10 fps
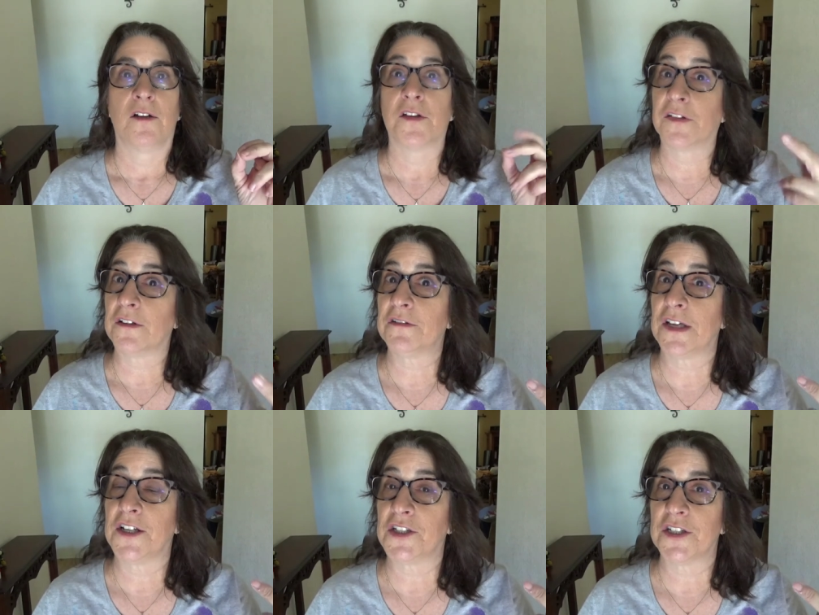the seller's
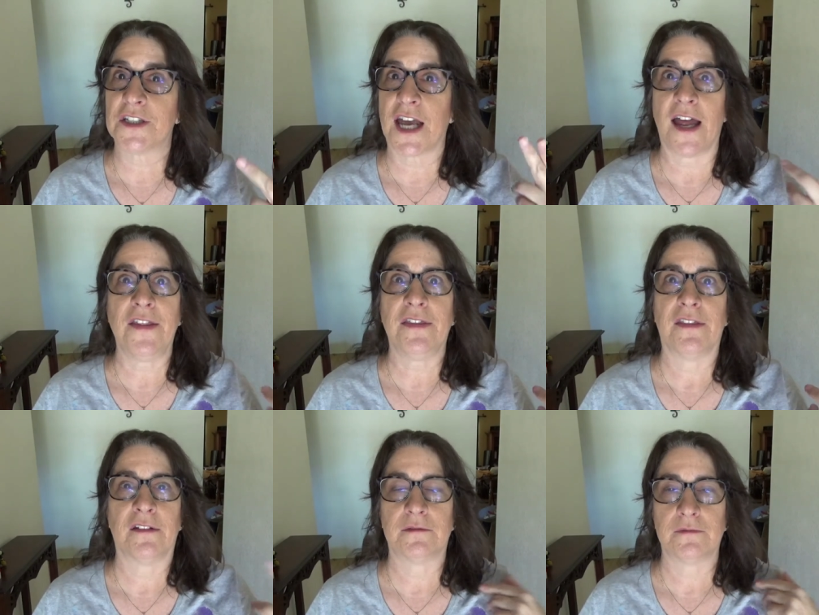agent
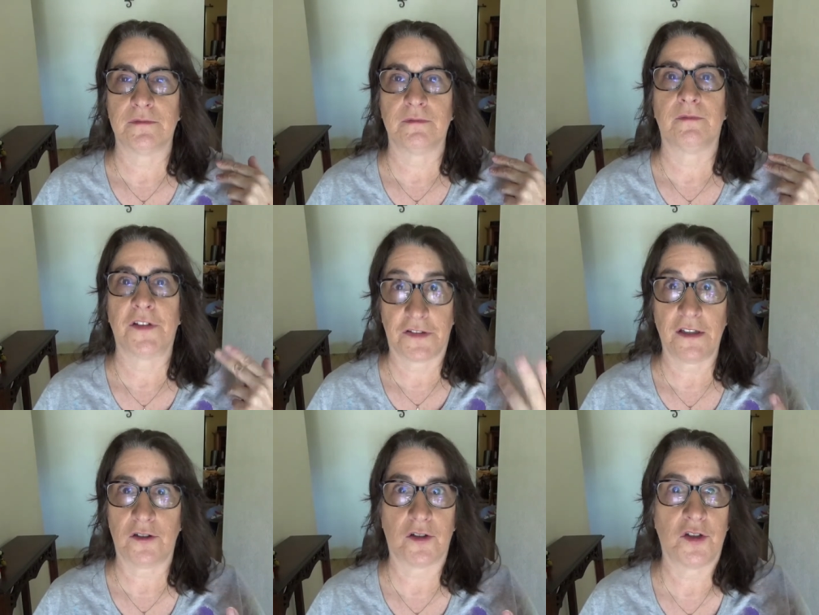and the
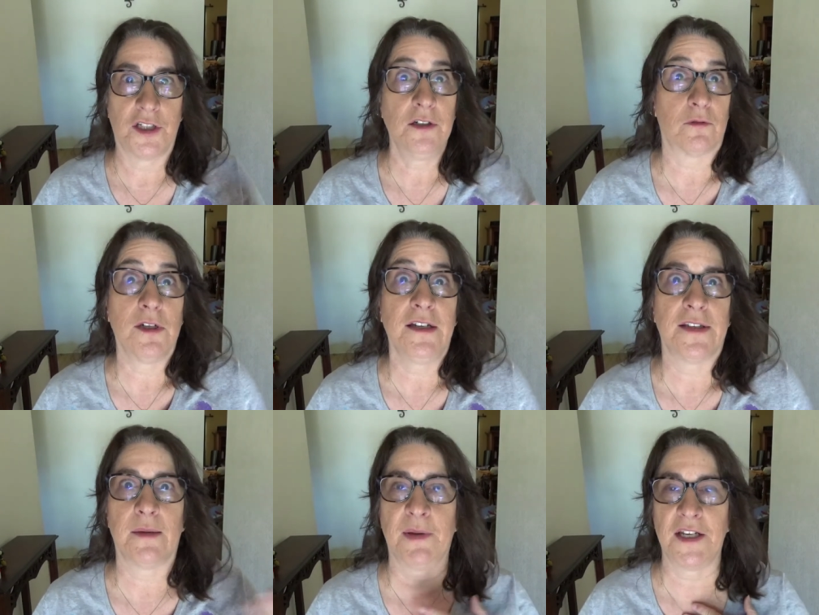seller didn't read
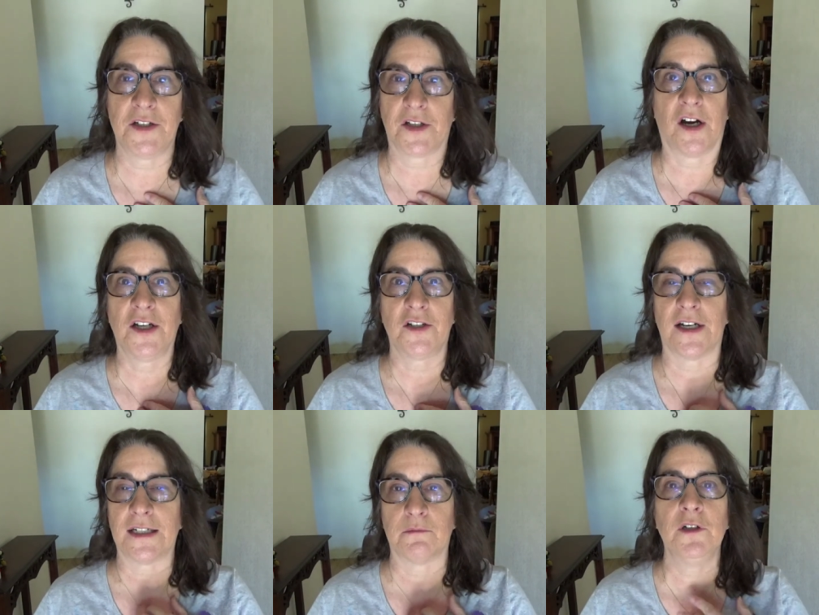that page of the
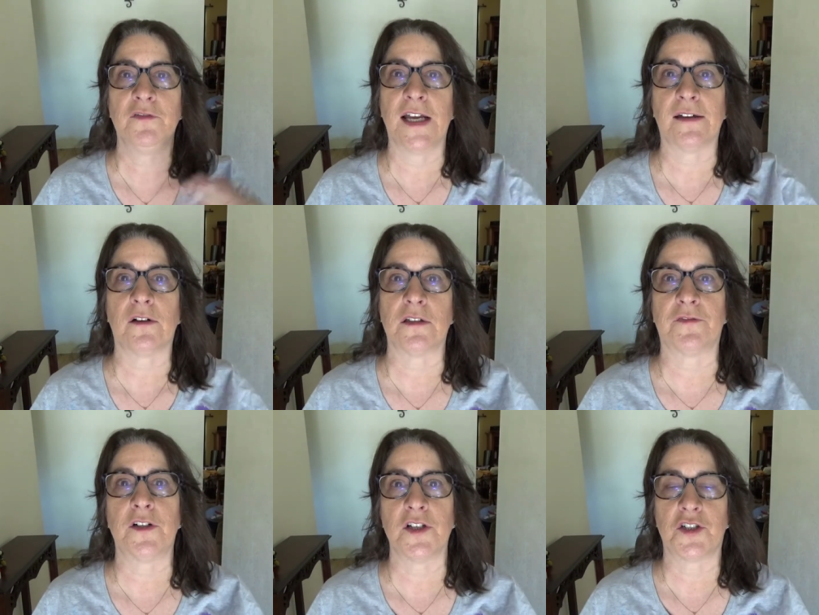contract moved out all the
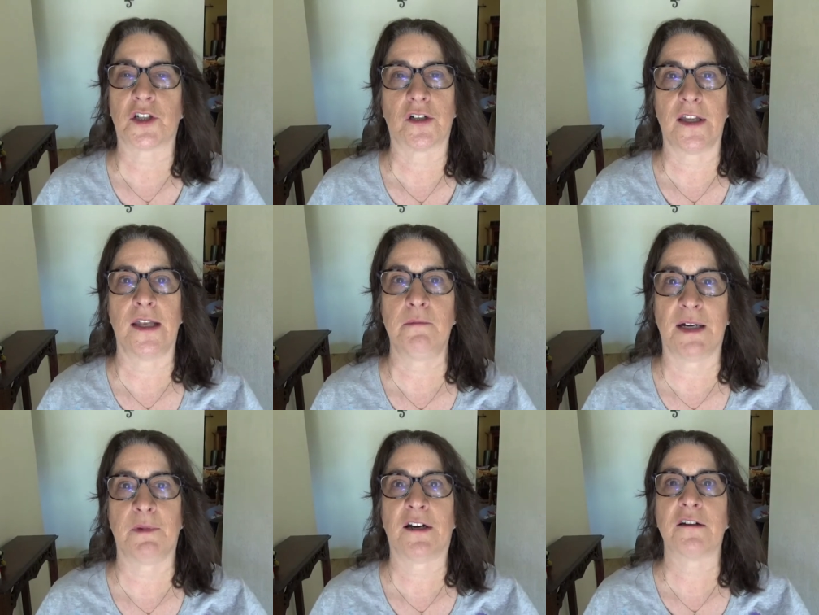furniture and then
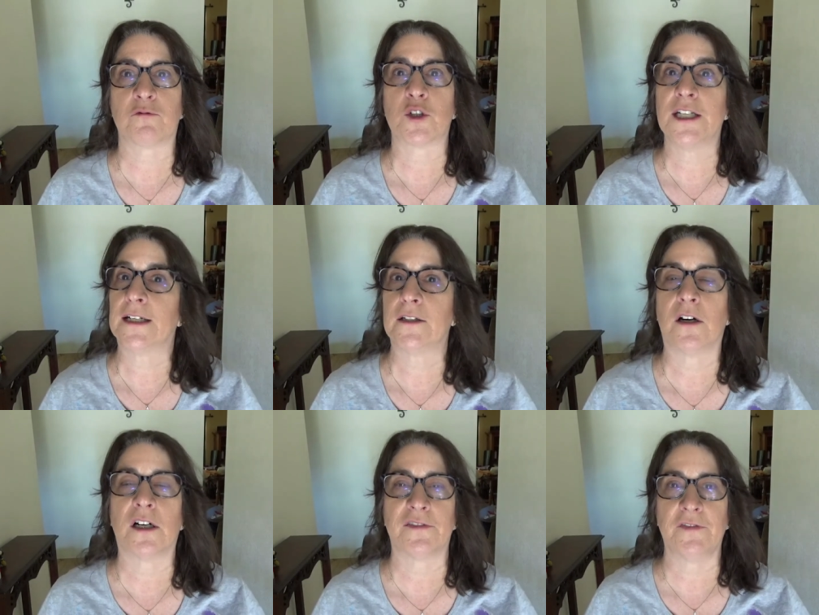my buyers were ticked
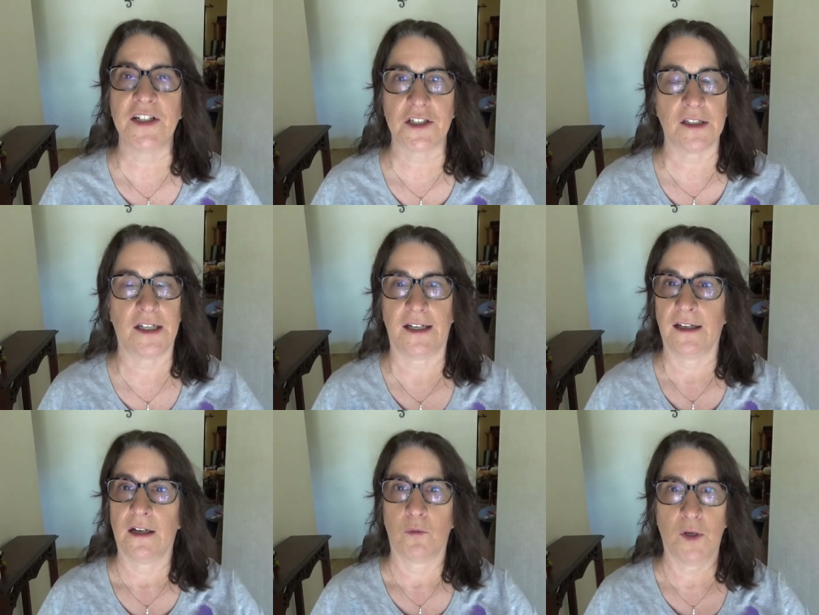off eventually
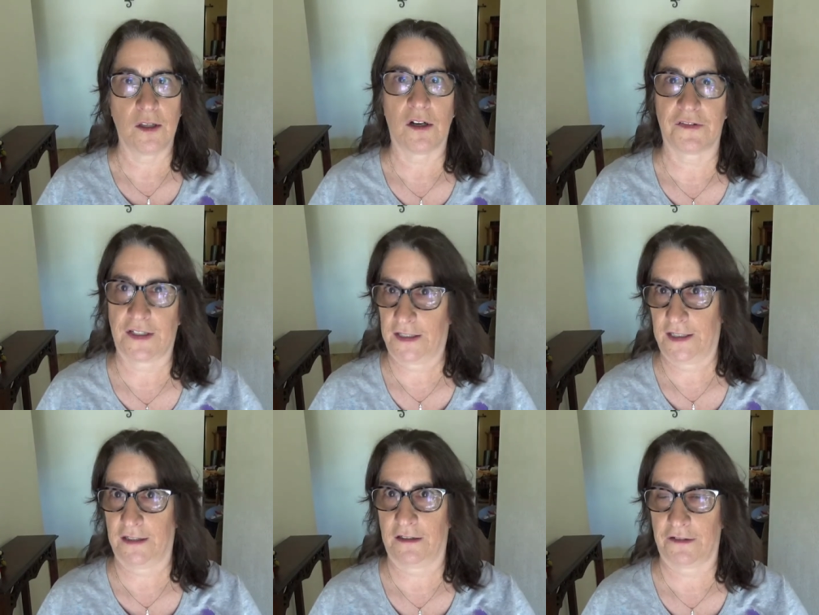we lost that
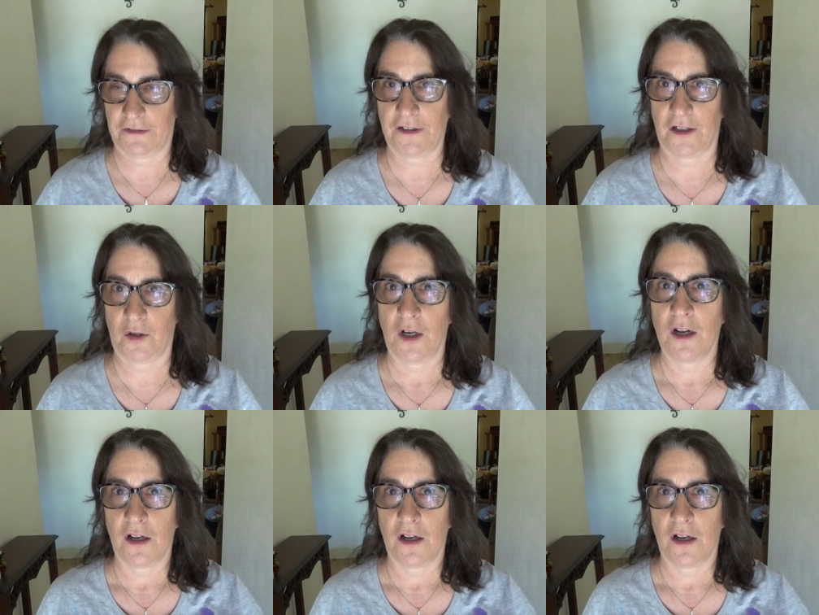deal so